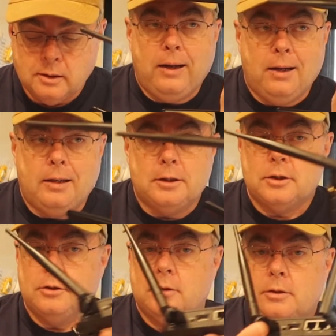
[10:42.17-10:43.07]
In
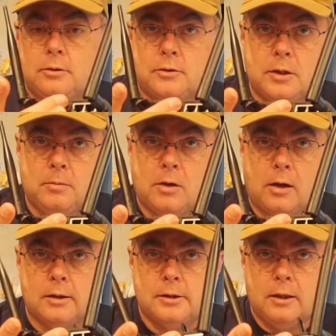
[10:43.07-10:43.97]
addition to the 2 SIM
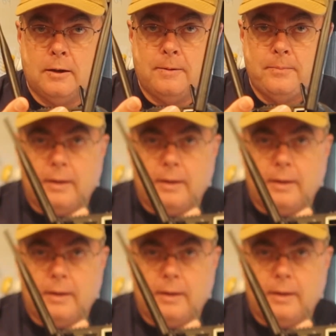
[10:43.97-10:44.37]
cards here,